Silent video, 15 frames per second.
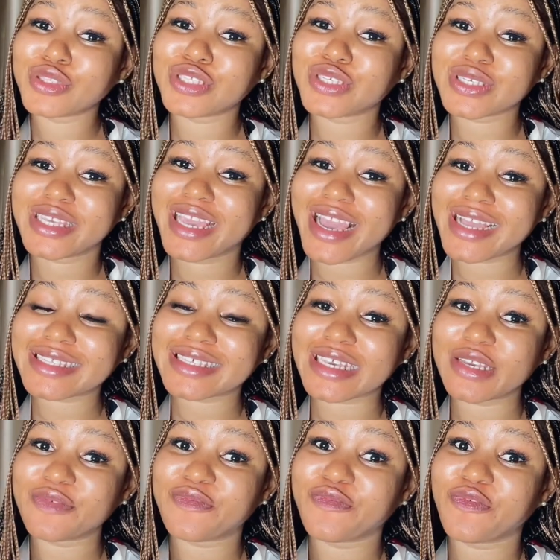to get a
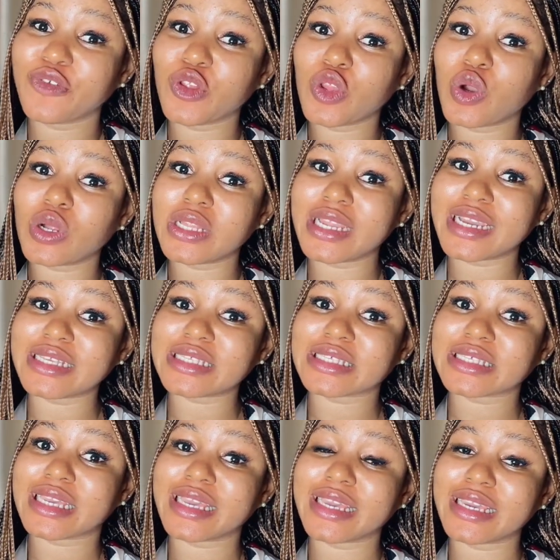flawless
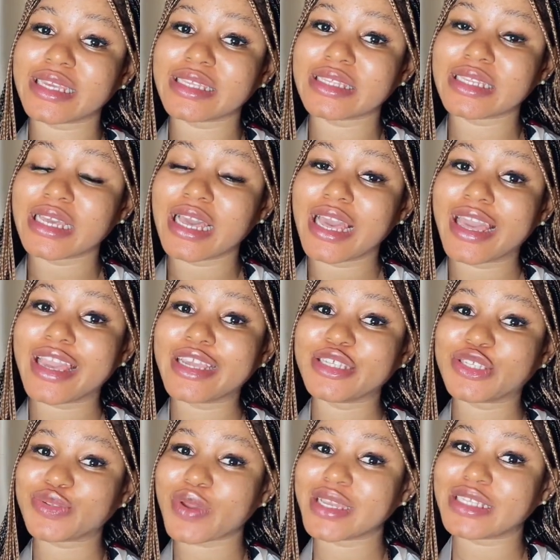skin in
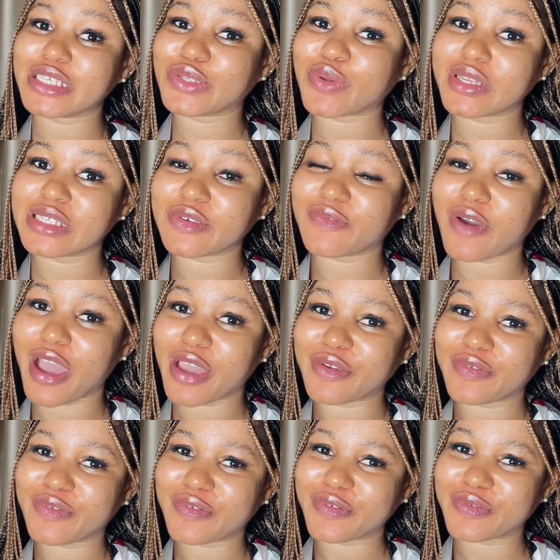
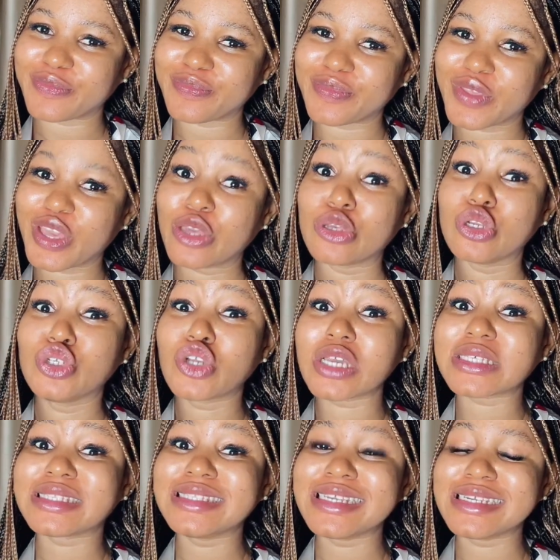2025, you just
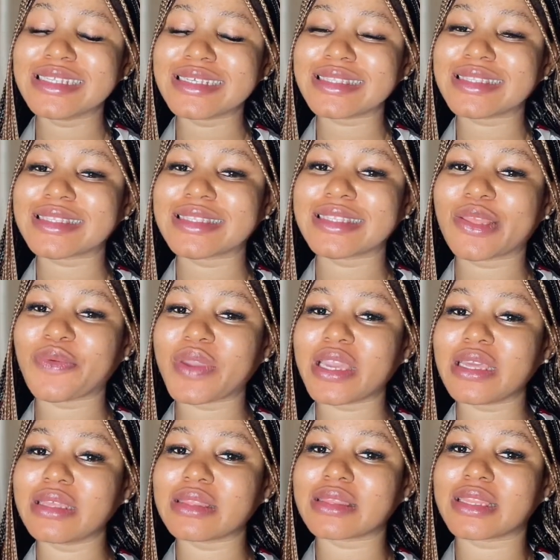need 3
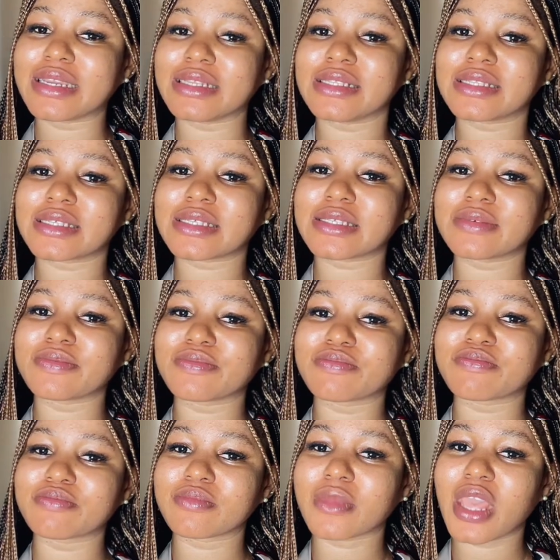things.
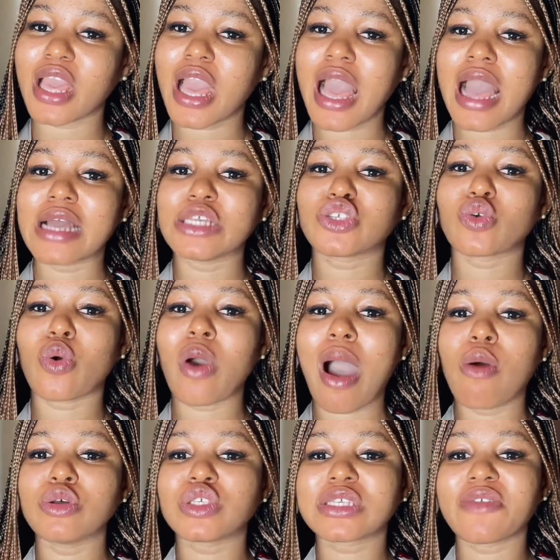So I
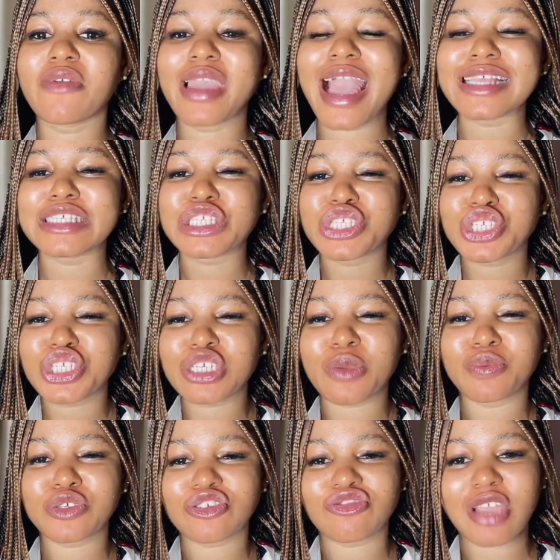want to give you guys cheap
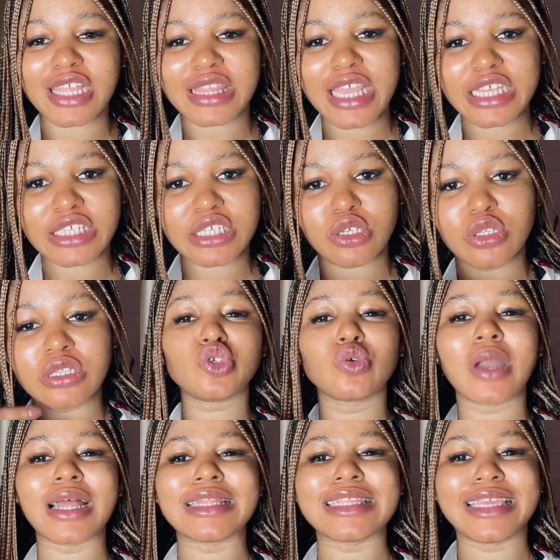strategy on you
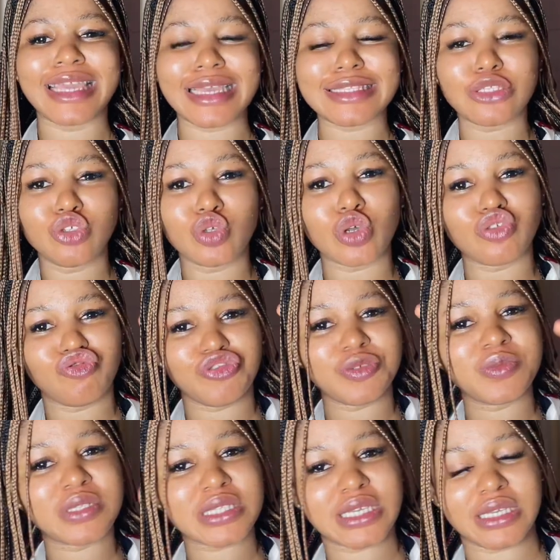can get your dream
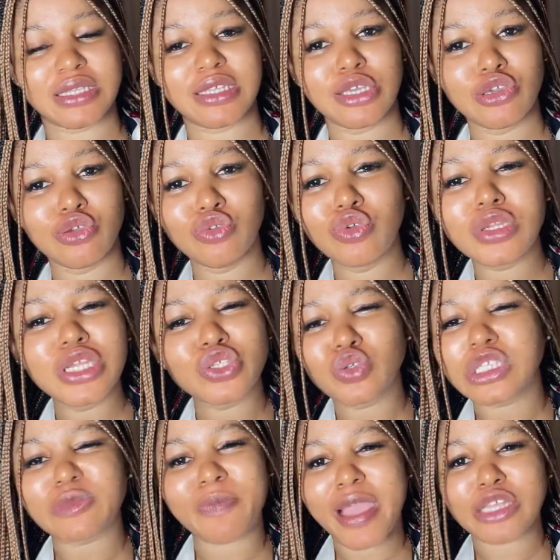skin. You don't need to
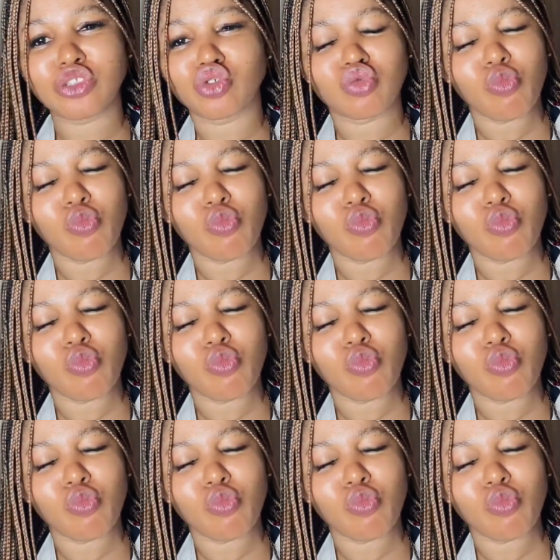spend too